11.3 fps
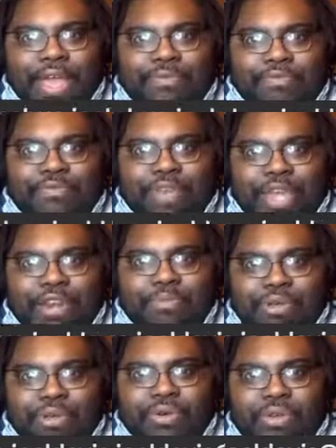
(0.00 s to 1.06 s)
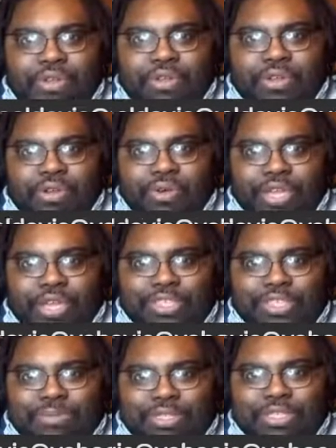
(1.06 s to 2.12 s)
Vanderbilt going
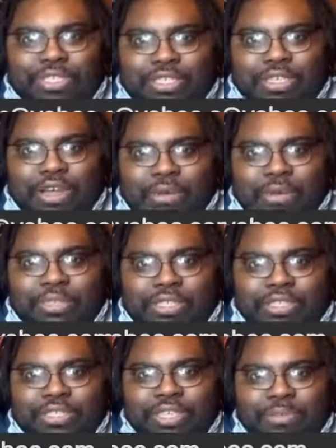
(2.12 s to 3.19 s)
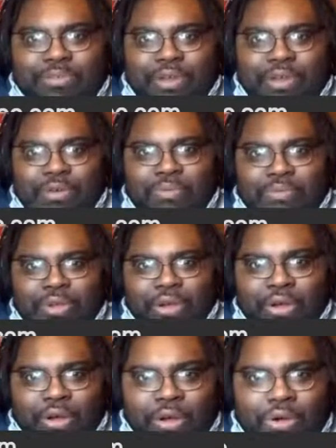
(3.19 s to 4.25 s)
against Mississippi.
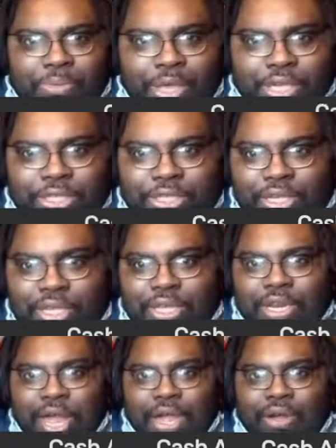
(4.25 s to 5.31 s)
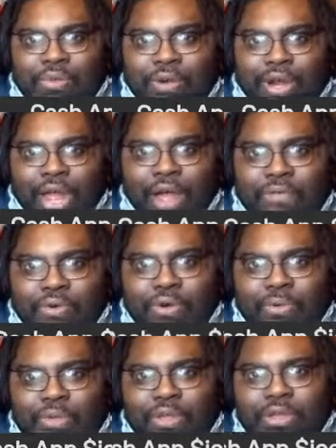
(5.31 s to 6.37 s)
Ole Miss, not going to work out for
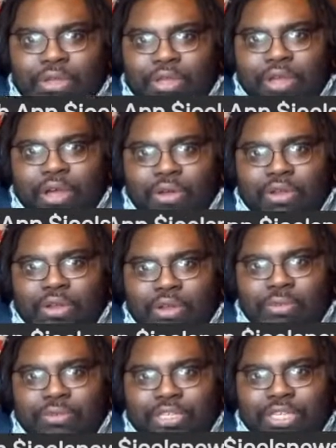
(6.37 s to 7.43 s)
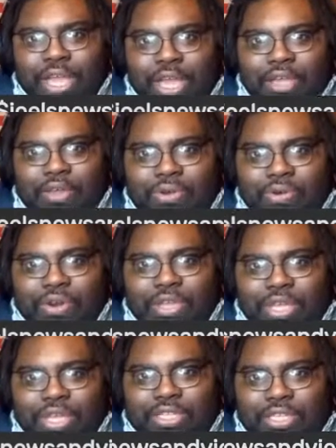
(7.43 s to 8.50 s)
them. Oklahoma State going
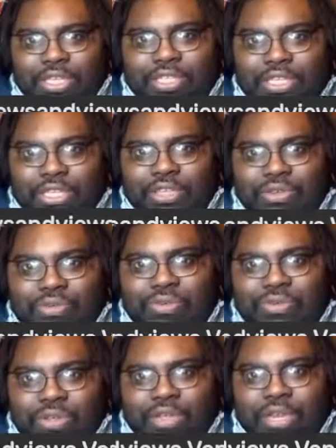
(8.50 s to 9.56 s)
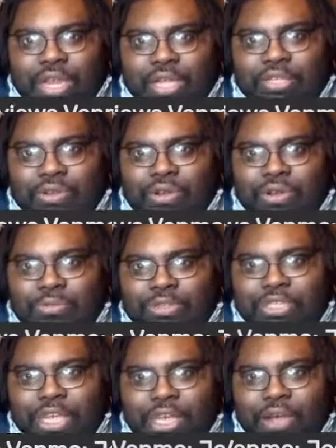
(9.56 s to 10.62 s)
against TTU. That's Oklahoma
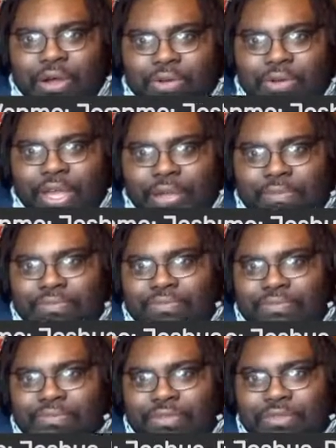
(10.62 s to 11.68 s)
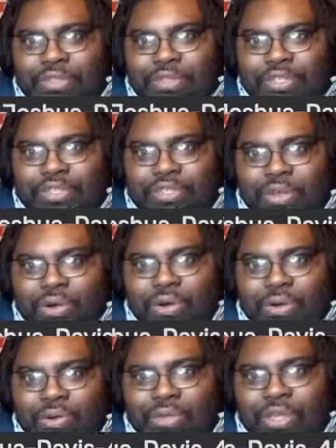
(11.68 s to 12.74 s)
State all day.
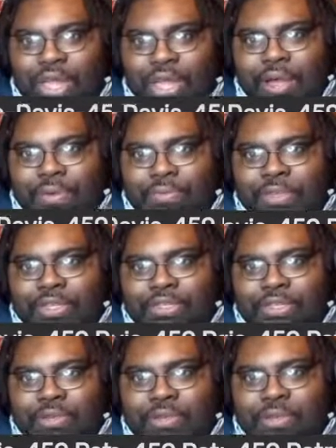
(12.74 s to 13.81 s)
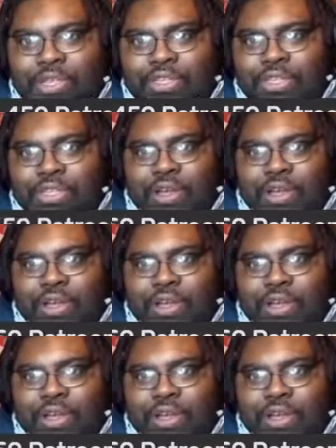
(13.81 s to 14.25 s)
So, yeah, it's going to be